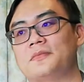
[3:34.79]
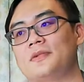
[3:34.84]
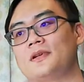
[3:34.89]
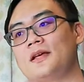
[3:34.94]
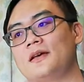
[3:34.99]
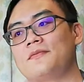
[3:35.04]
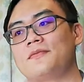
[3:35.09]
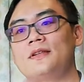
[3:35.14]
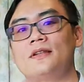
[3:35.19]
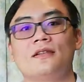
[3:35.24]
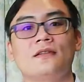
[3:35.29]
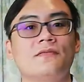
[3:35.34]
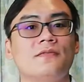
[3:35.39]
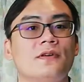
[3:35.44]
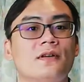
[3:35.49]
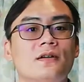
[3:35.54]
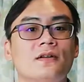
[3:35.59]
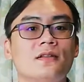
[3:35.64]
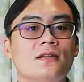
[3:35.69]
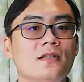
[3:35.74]
having
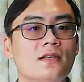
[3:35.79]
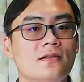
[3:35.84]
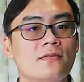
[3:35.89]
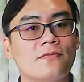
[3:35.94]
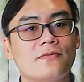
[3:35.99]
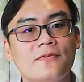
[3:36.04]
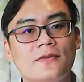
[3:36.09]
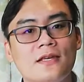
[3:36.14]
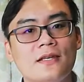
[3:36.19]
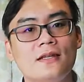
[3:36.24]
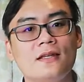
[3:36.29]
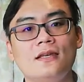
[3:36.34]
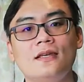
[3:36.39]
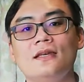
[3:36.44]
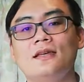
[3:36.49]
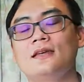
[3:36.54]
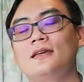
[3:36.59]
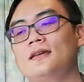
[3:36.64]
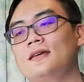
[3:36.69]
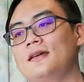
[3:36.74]
difficulty in
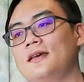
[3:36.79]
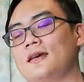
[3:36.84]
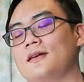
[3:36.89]
feeding,